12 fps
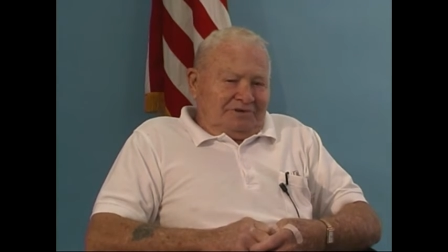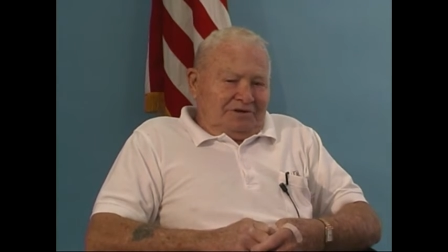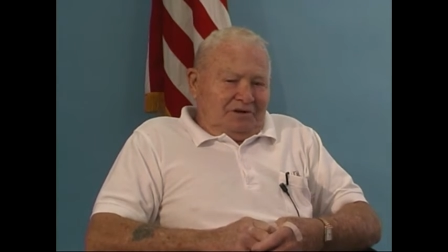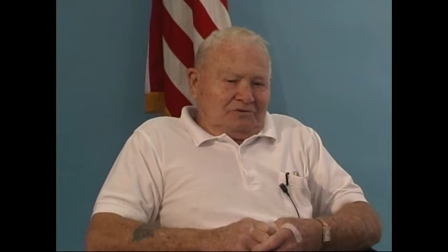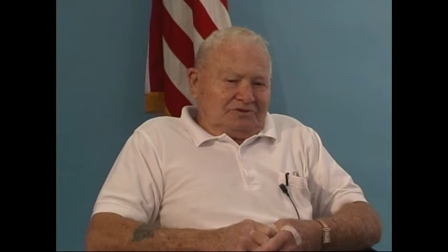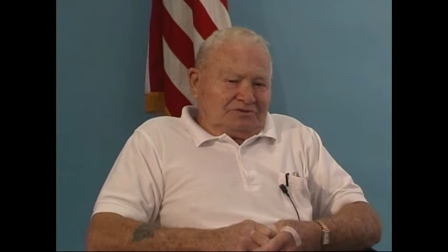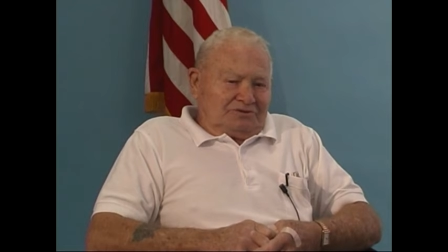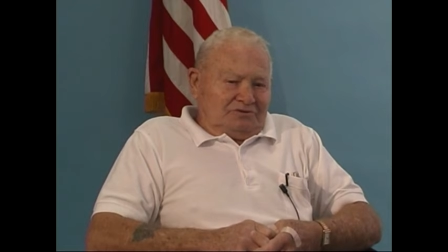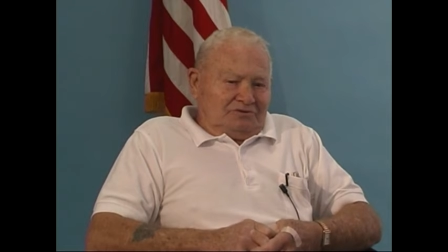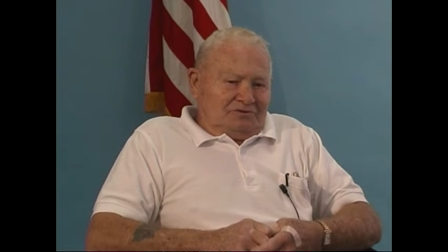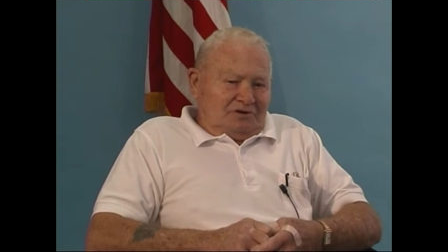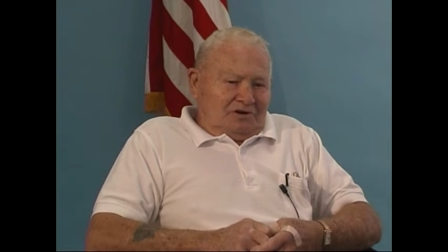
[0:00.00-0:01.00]
close
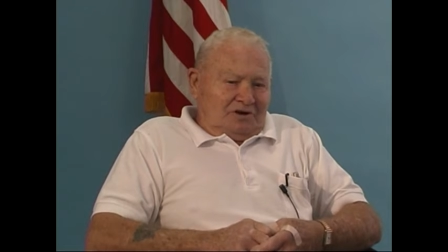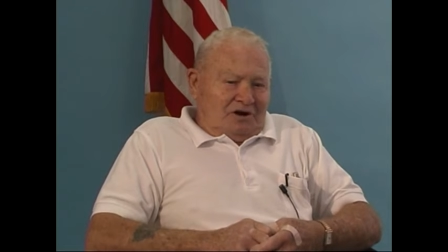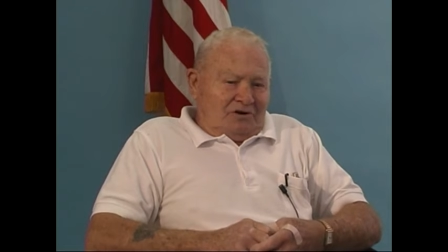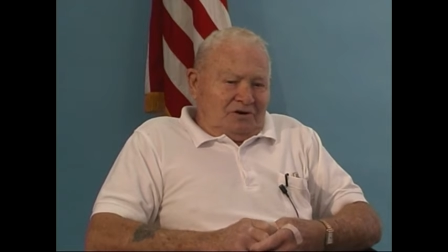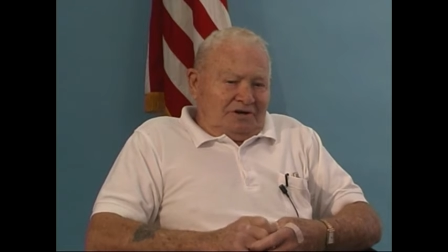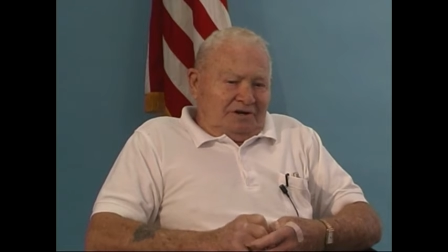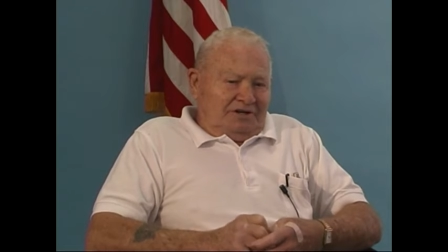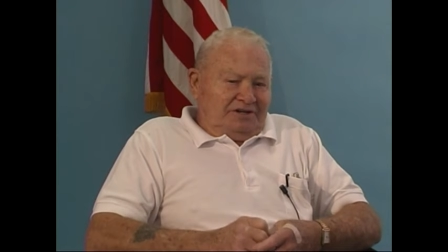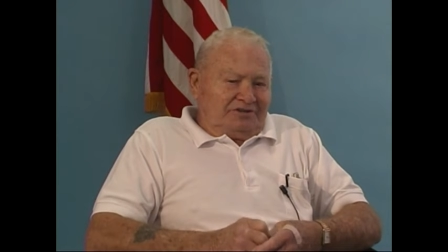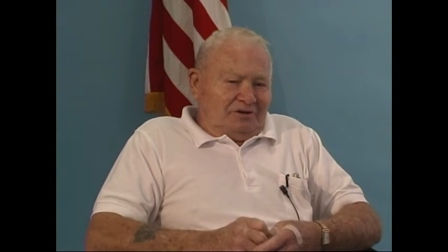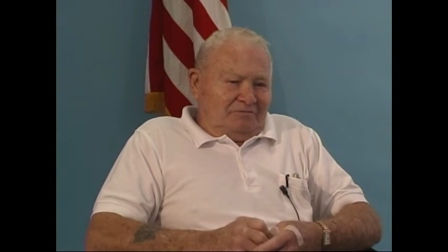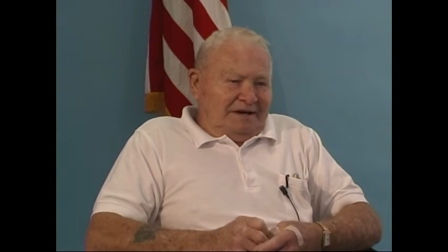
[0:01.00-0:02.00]
to our, our,
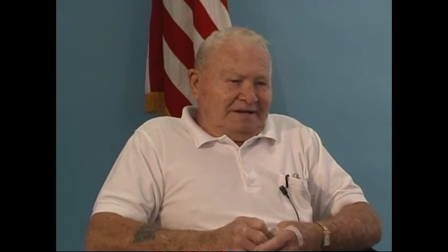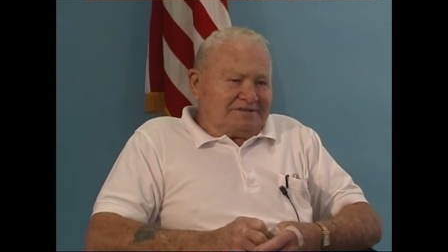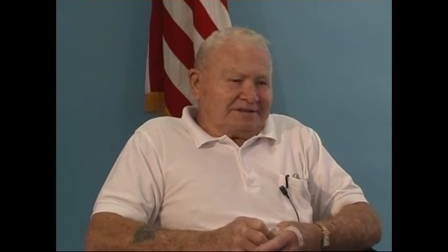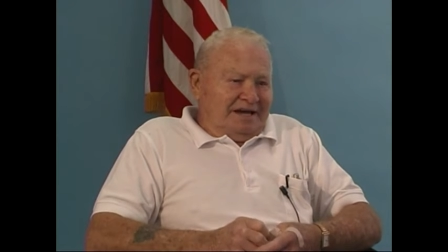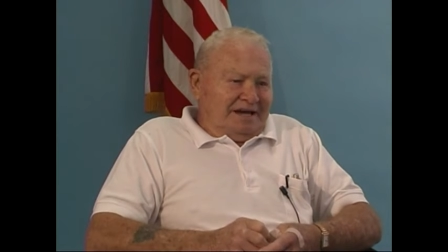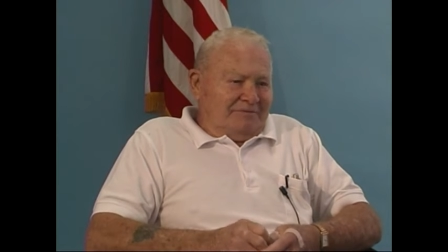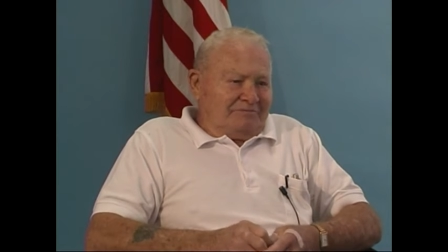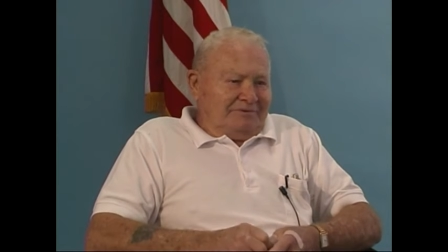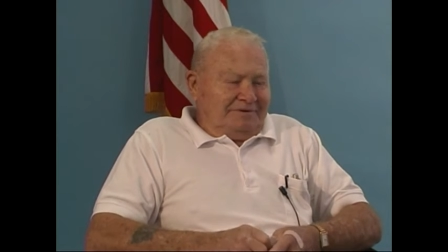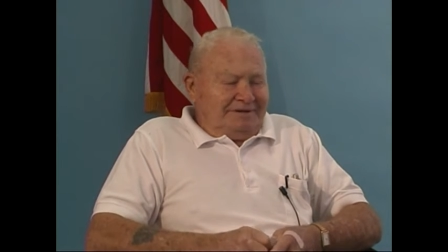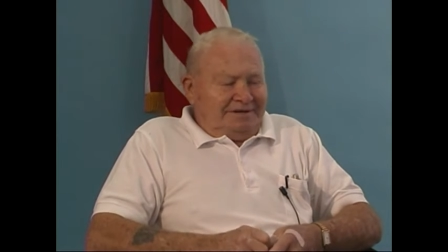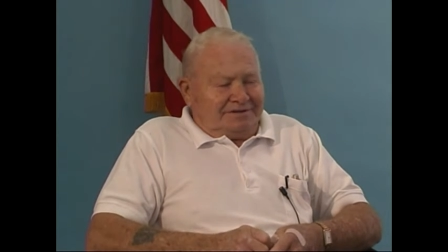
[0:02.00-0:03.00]
initial base camp
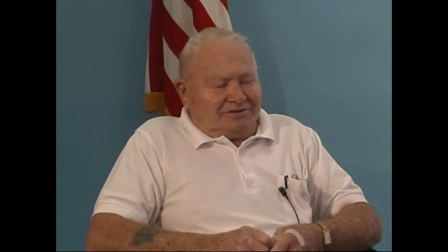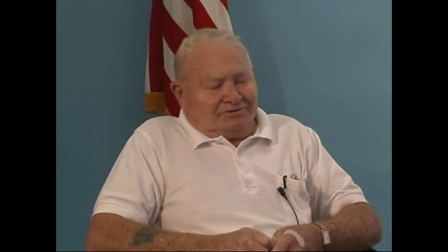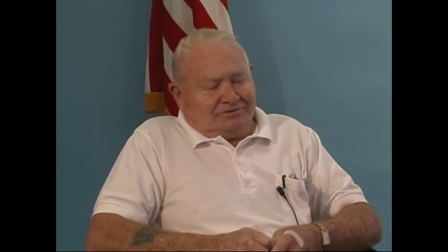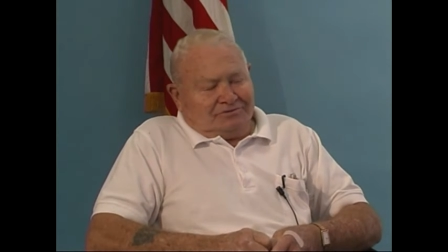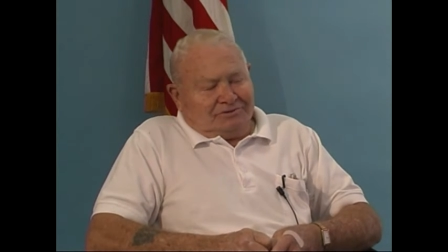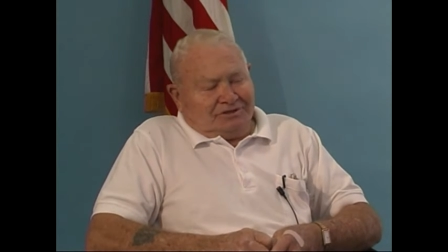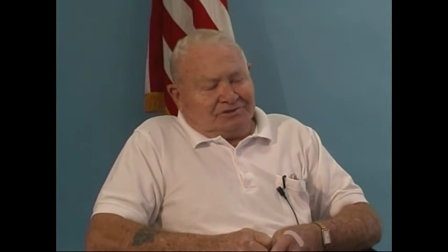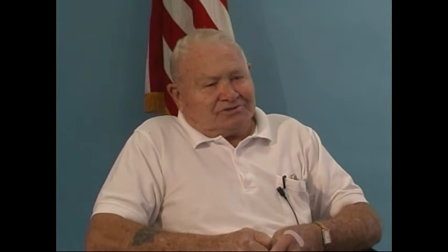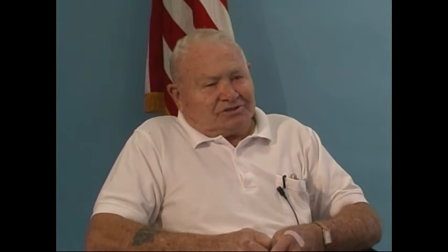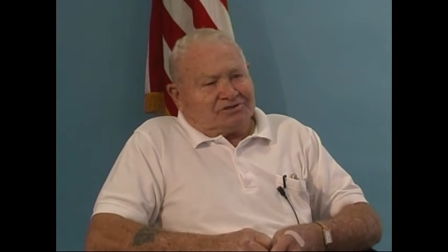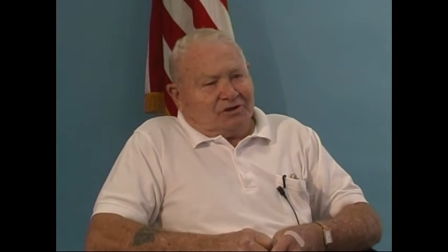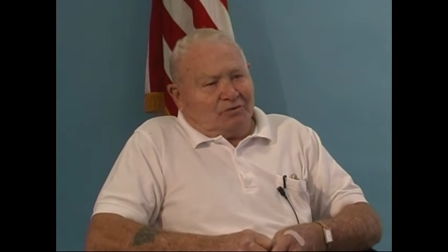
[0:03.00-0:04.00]
into
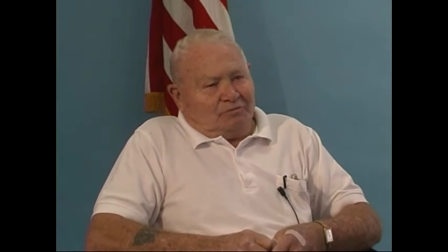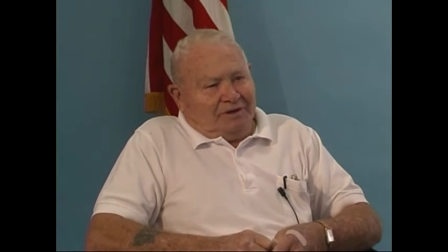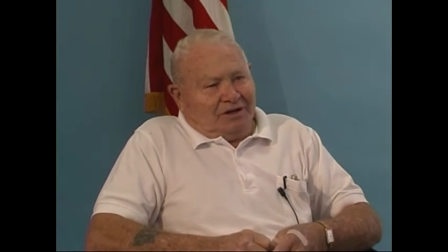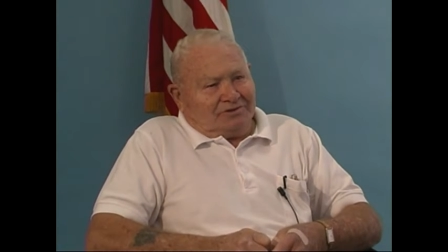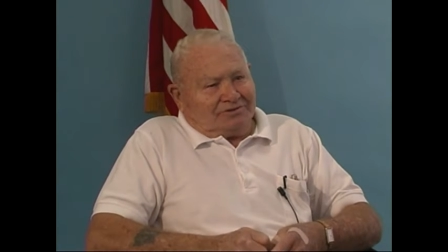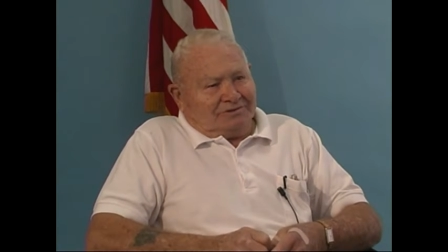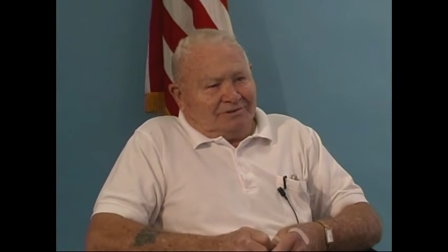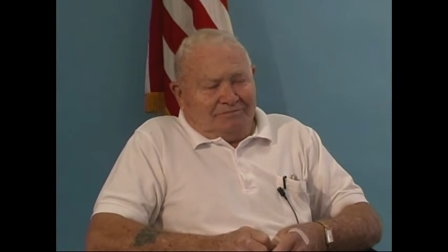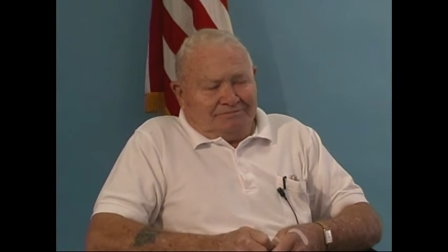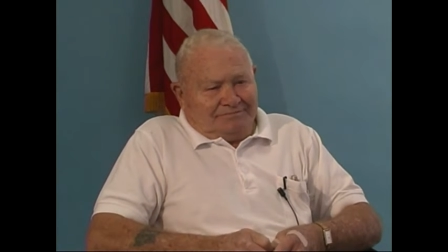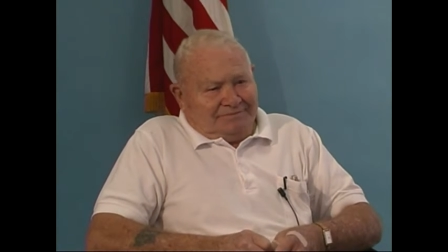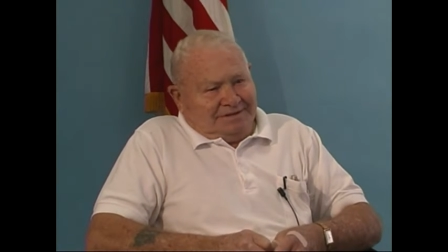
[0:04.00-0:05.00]
uh, Belgium,
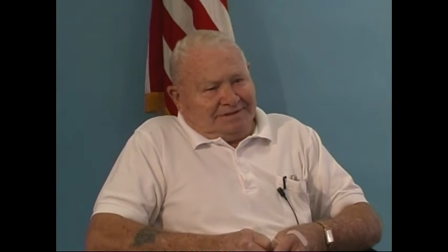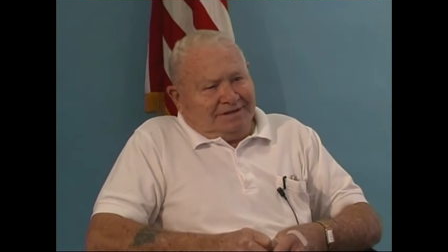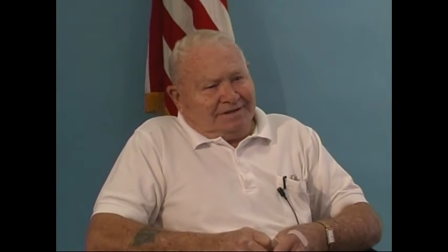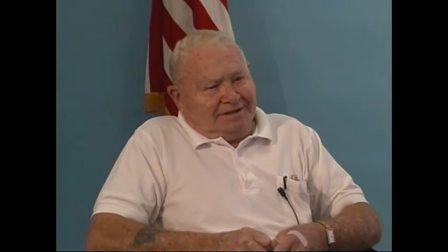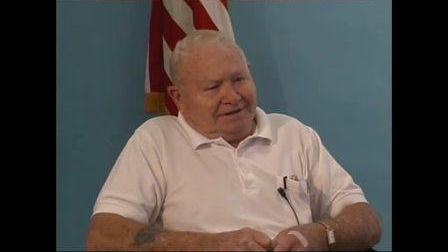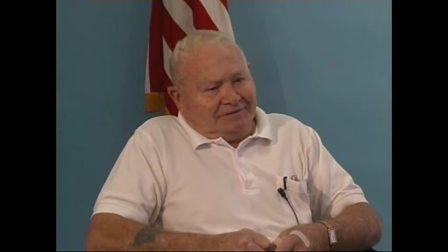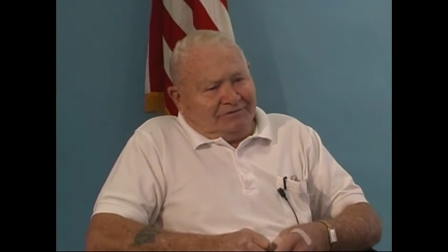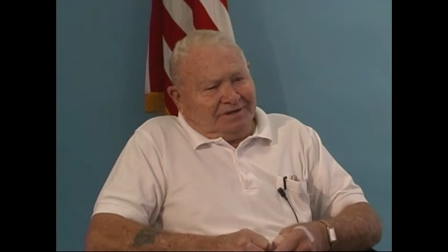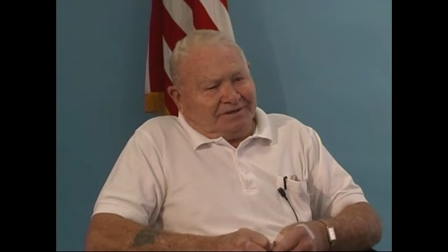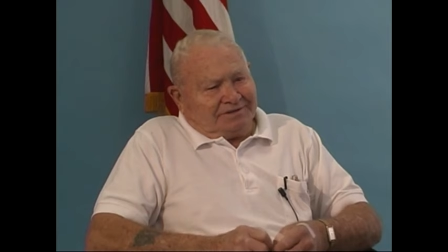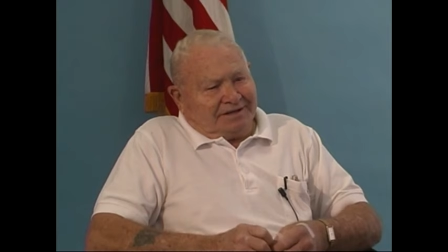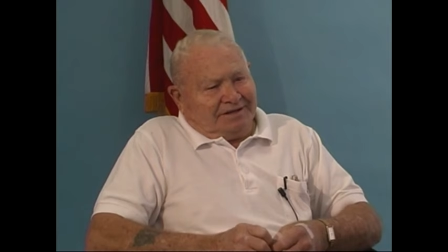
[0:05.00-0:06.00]
and then uh,
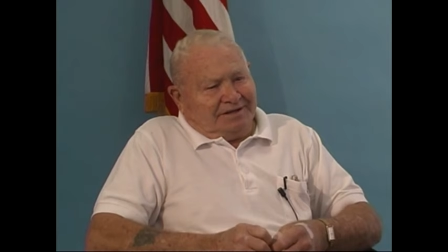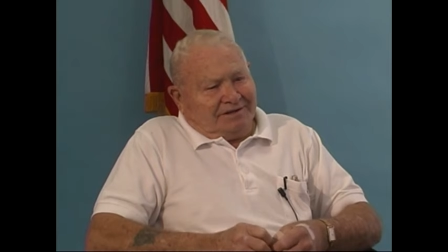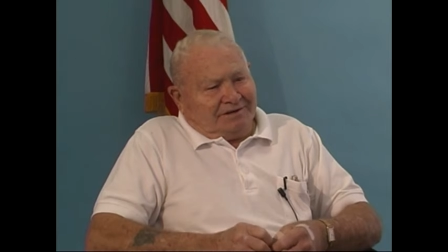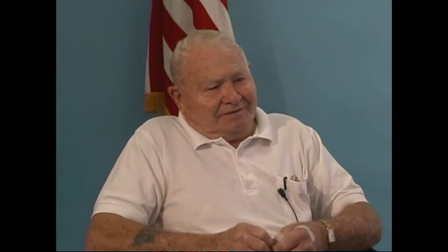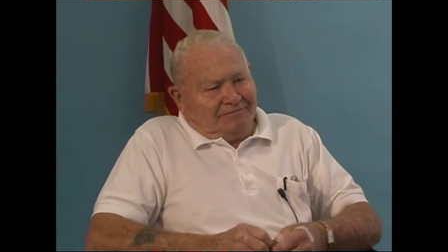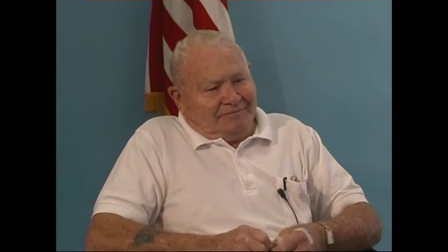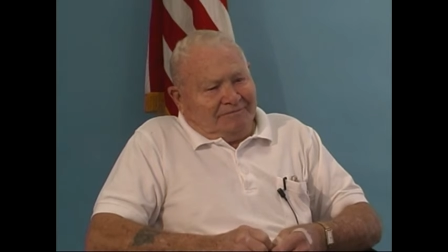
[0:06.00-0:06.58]
we stayed there.